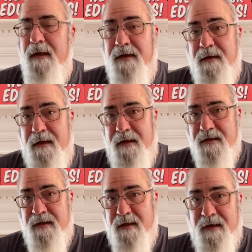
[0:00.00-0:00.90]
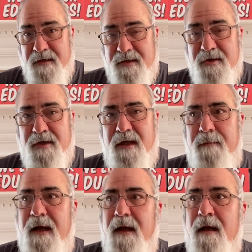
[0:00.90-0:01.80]
and at least a decision he
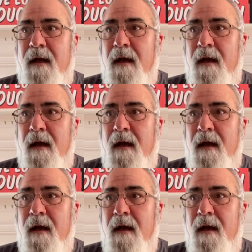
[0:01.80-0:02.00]
made.